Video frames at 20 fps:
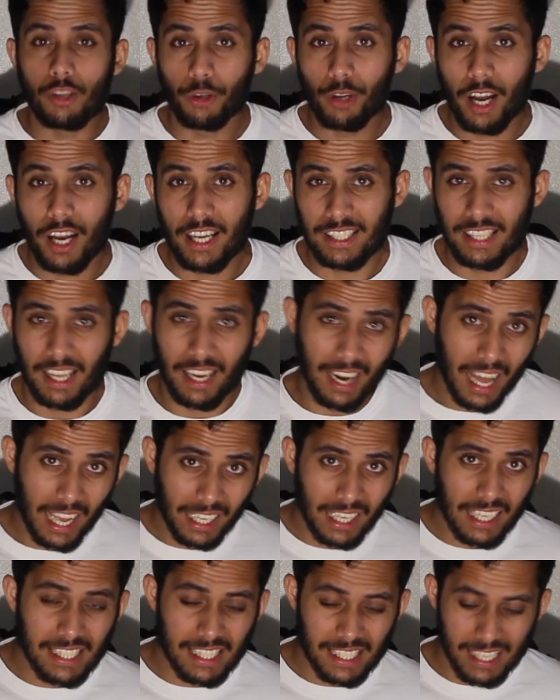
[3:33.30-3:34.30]
So guys,
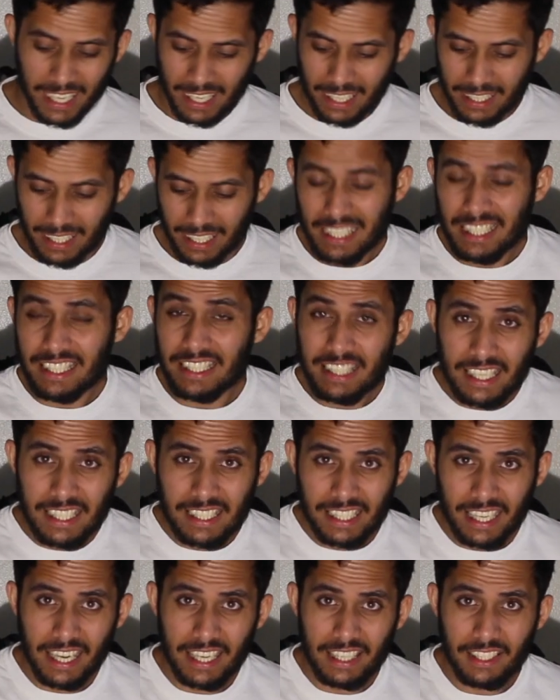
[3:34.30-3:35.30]
like I said, is
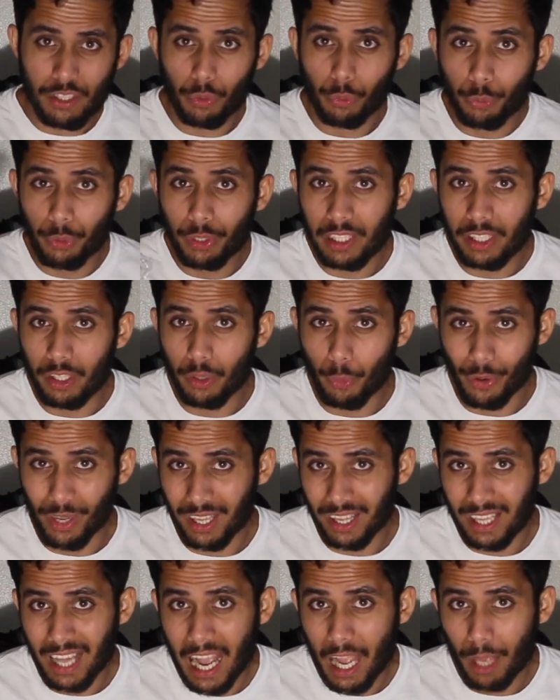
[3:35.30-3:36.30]
this case really
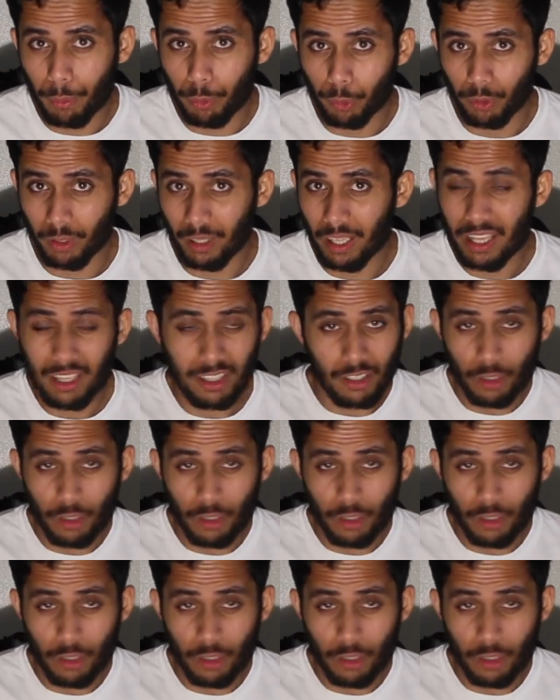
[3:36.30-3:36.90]
reliable?